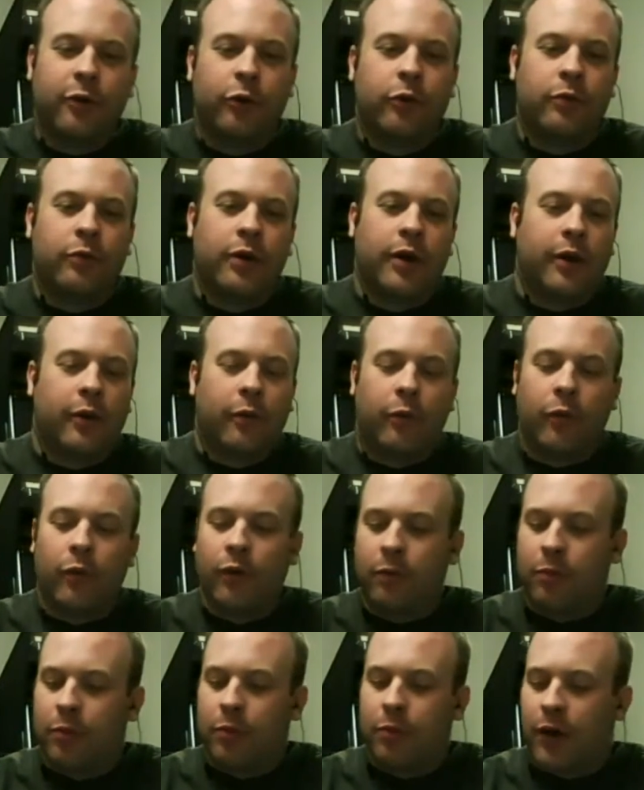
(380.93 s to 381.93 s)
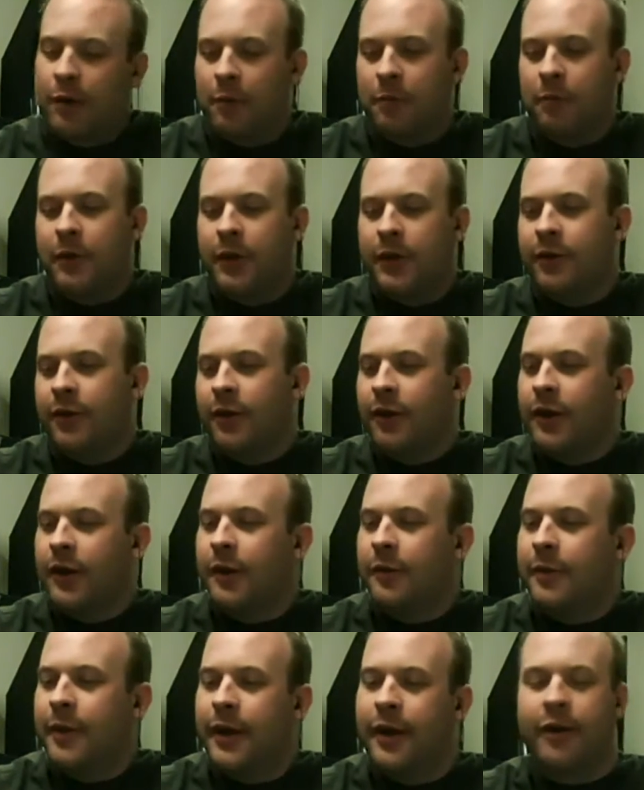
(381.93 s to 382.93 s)
So we're probably
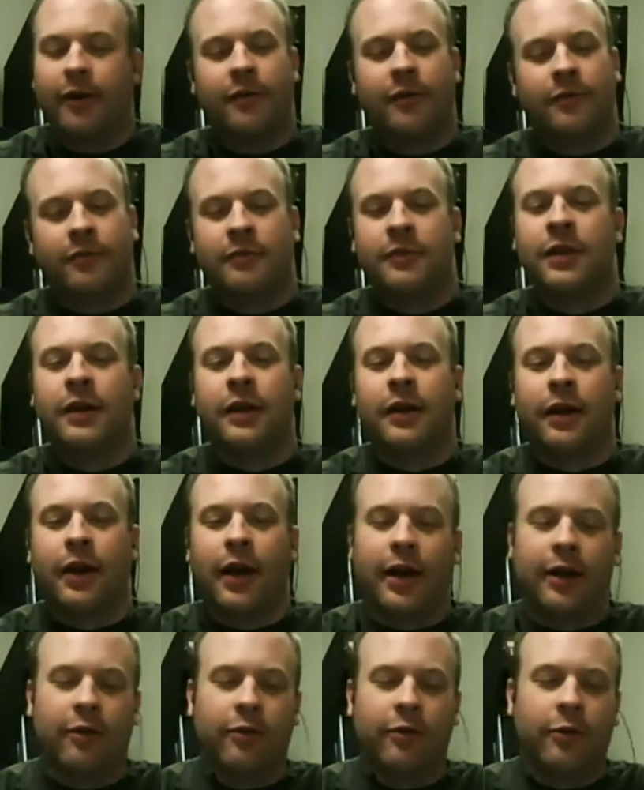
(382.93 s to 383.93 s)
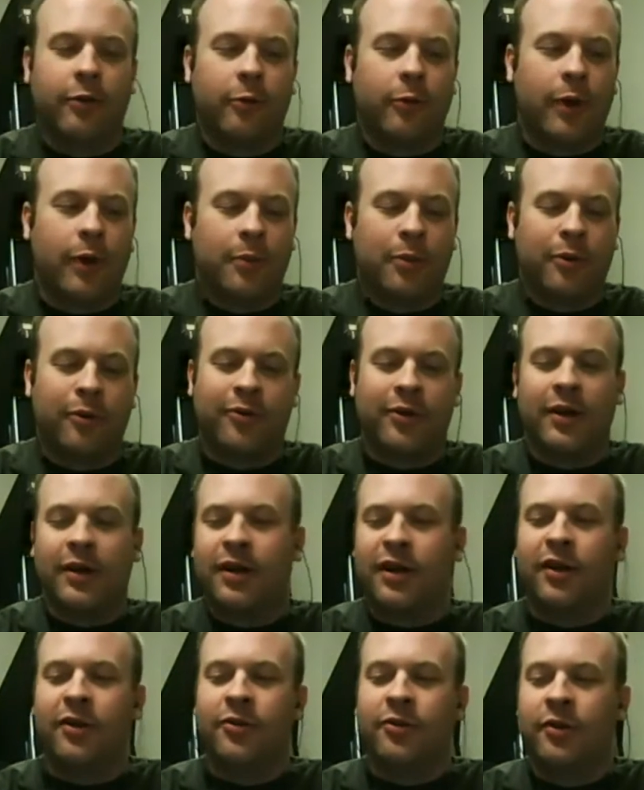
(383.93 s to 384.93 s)
talking about, I don't know what
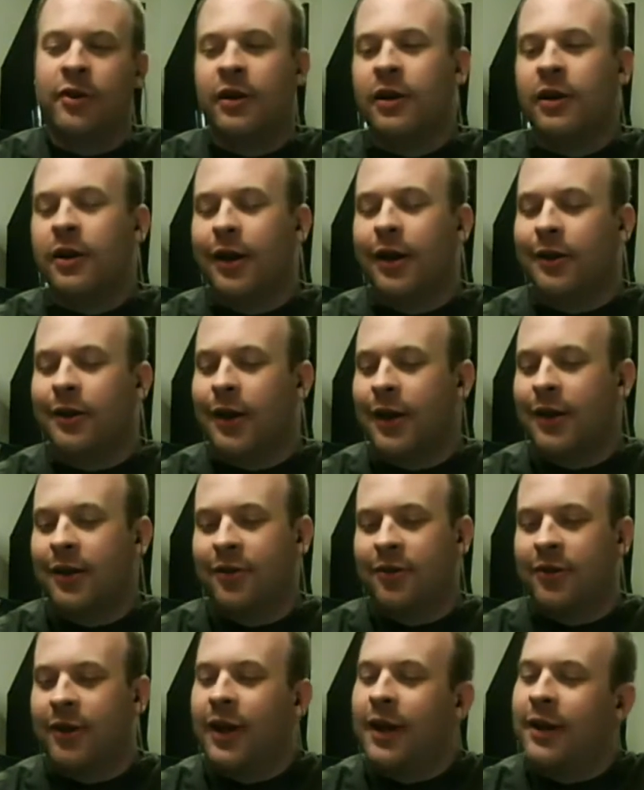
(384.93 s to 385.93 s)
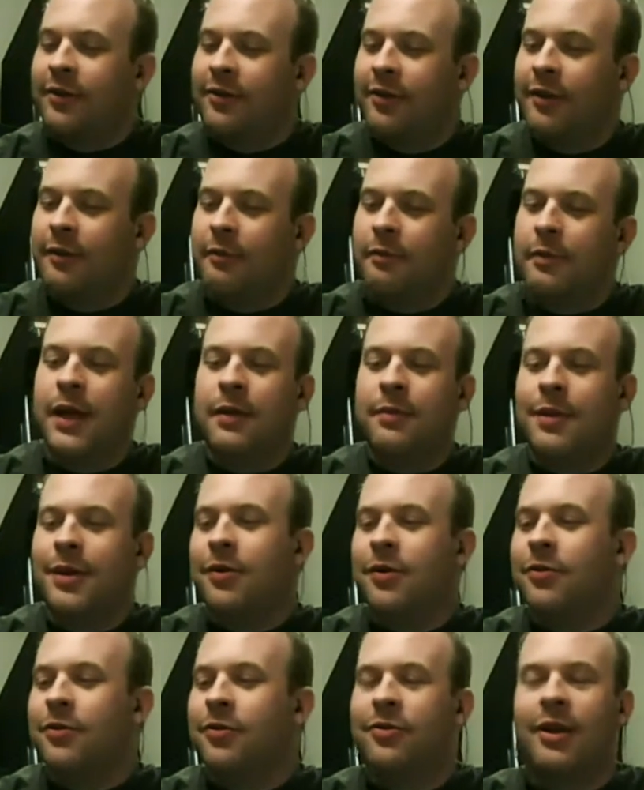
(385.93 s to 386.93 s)
percentage, a lot of sites that
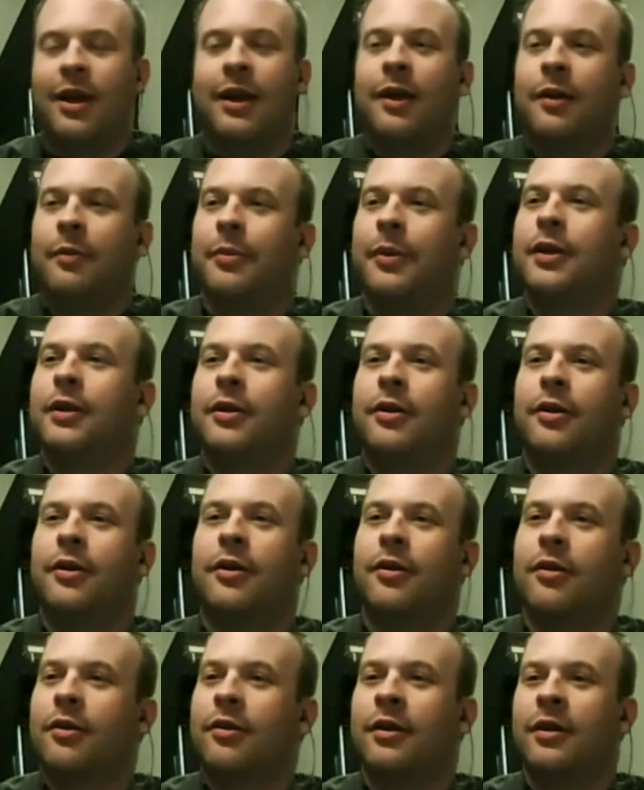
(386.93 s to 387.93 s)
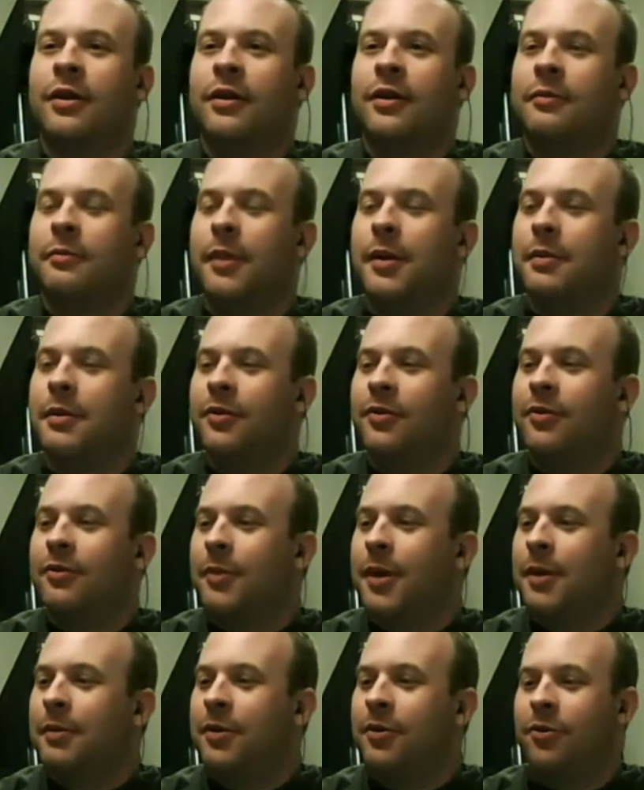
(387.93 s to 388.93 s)
maybe you set up in your,
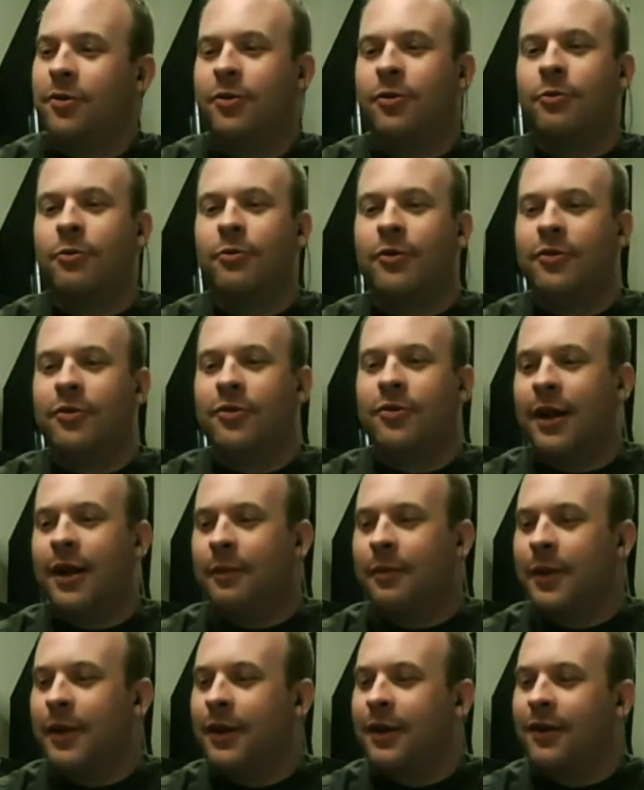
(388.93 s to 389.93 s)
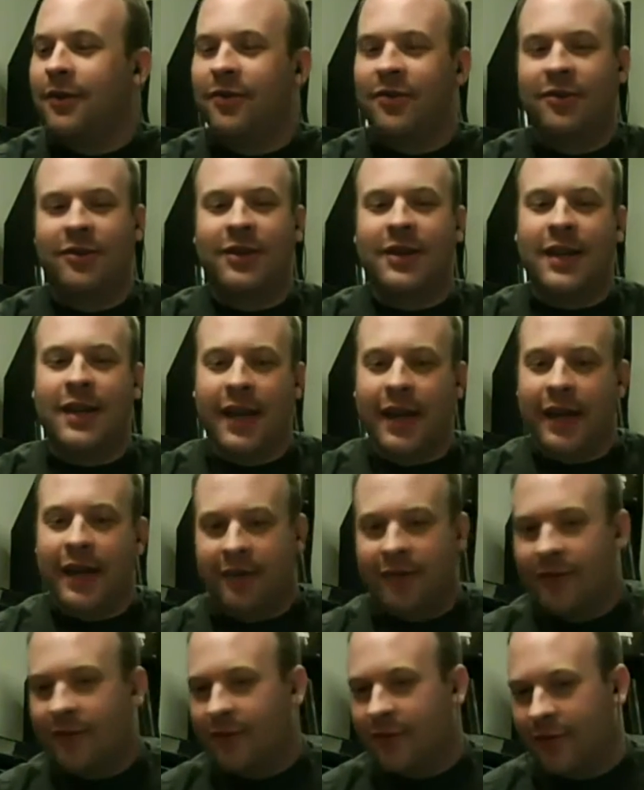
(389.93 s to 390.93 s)
maybe a student set up in his
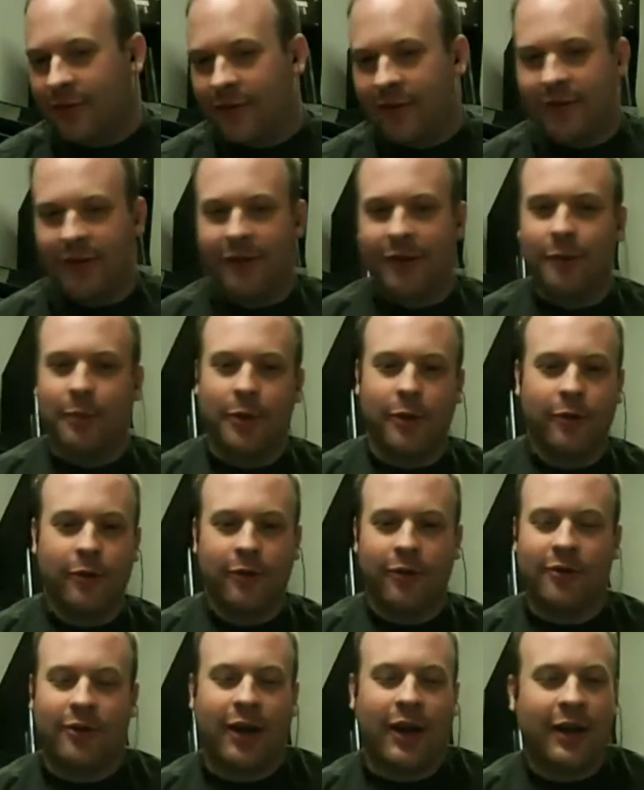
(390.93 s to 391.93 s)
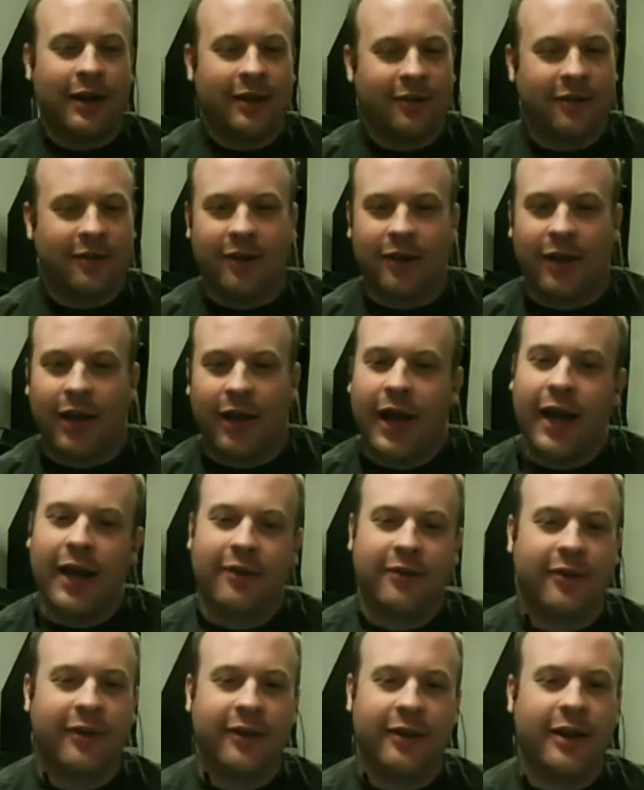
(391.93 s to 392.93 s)
CS computer science
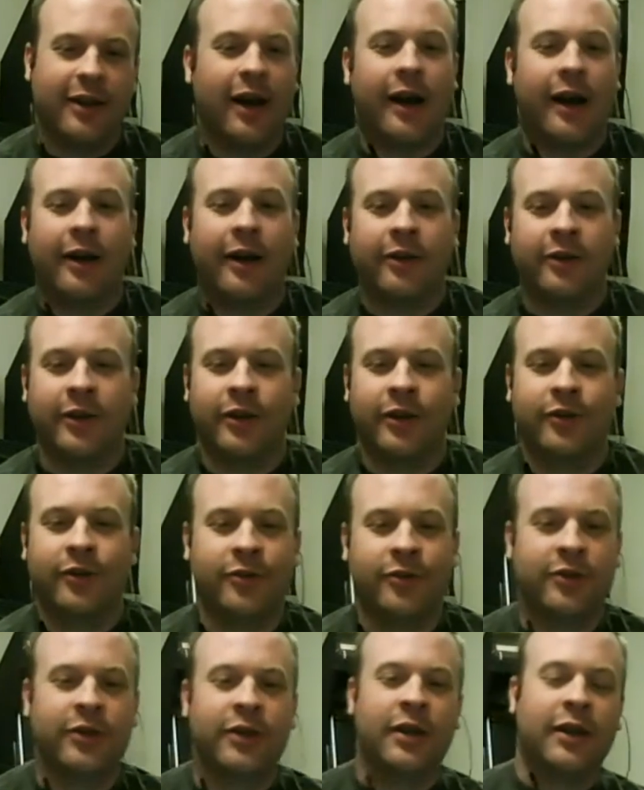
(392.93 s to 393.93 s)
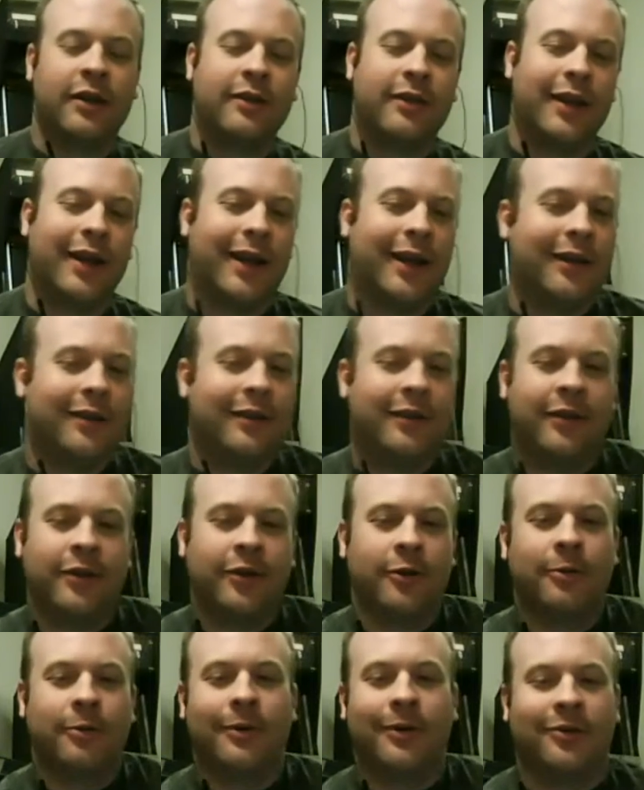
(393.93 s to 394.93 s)
class in college
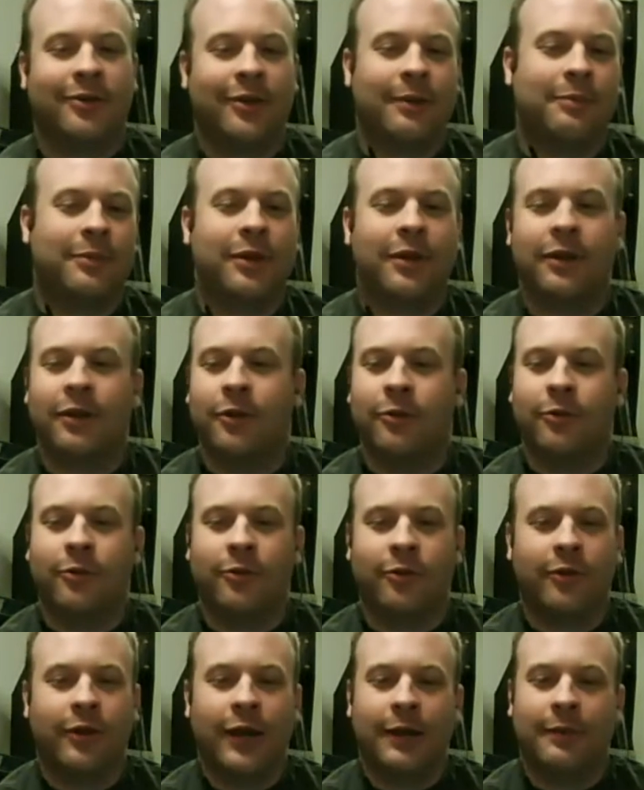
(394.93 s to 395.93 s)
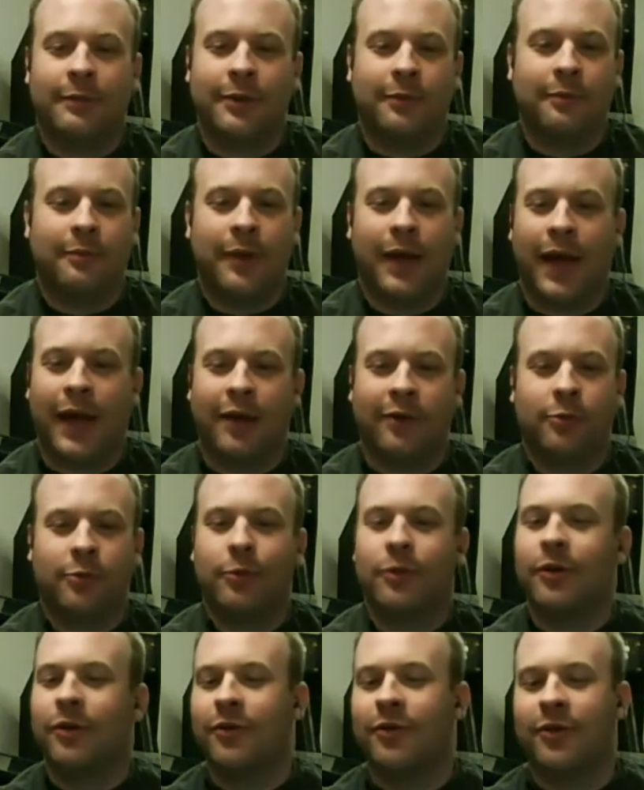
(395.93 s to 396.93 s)
that, accepted usernames and
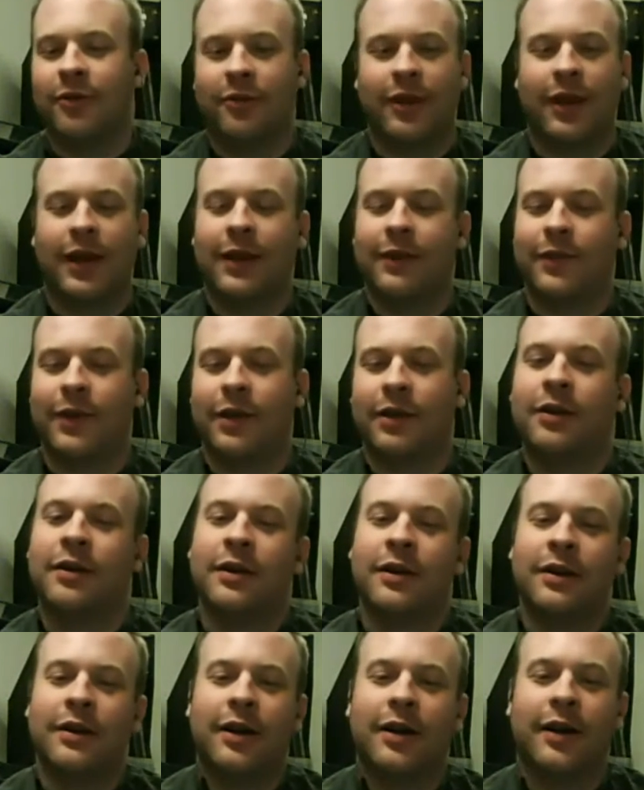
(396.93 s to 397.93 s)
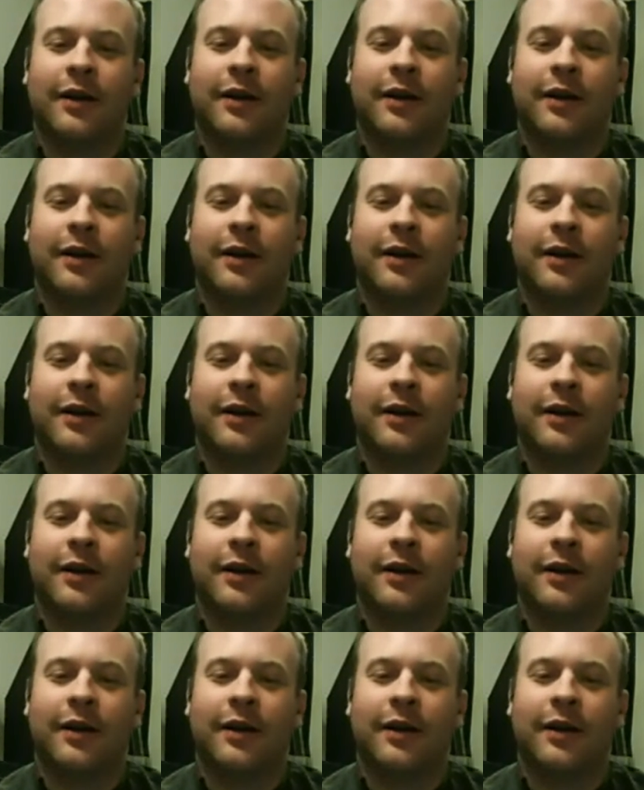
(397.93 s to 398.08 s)
passwords as kind of